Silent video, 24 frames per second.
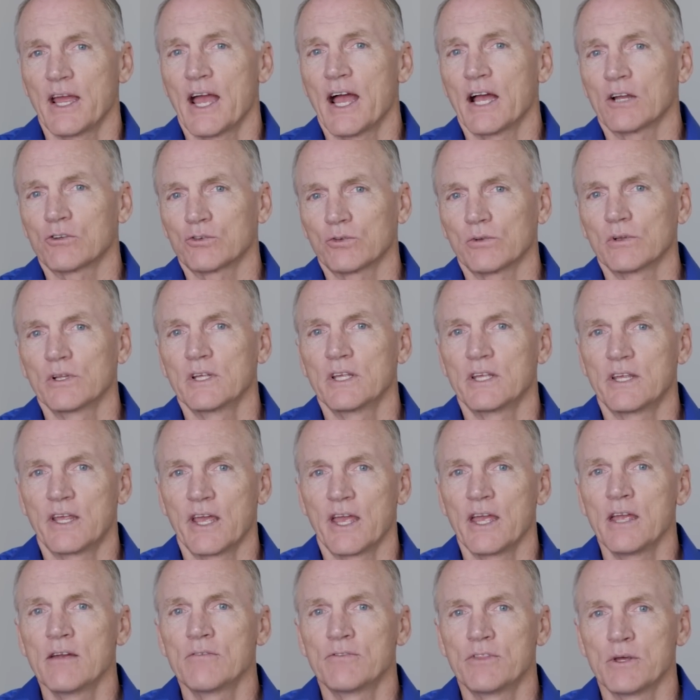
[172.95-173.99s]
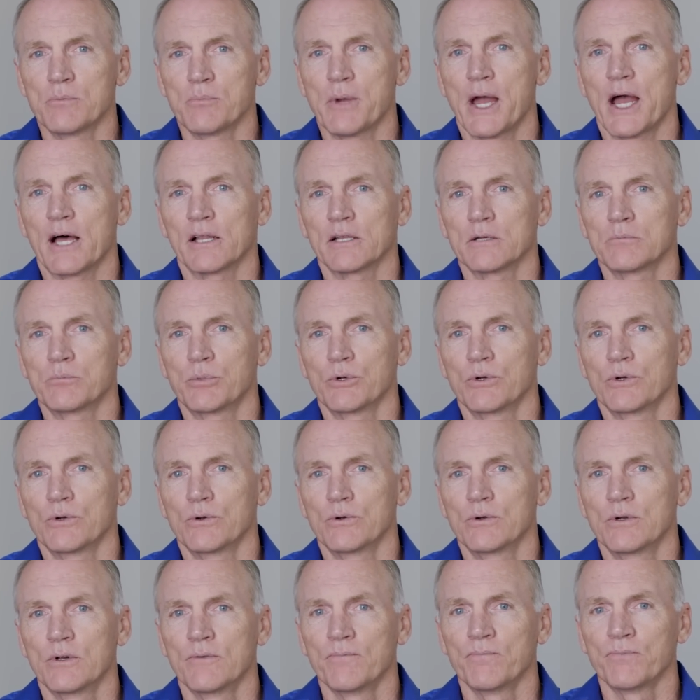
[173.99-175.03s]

actually gave the Malibu